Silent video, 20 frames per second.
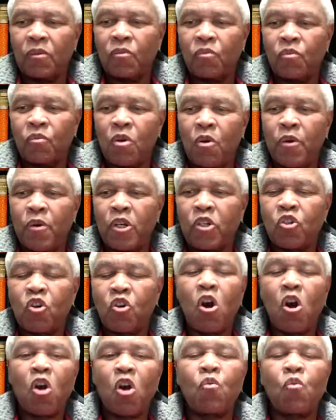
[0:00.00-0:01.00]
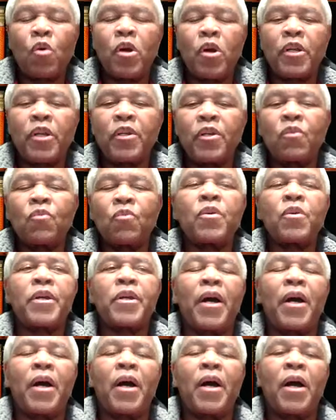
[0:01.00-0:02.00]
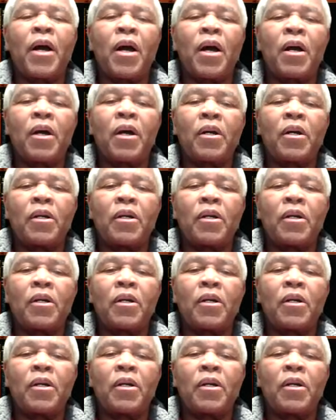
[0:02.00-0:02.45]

We will talk when we are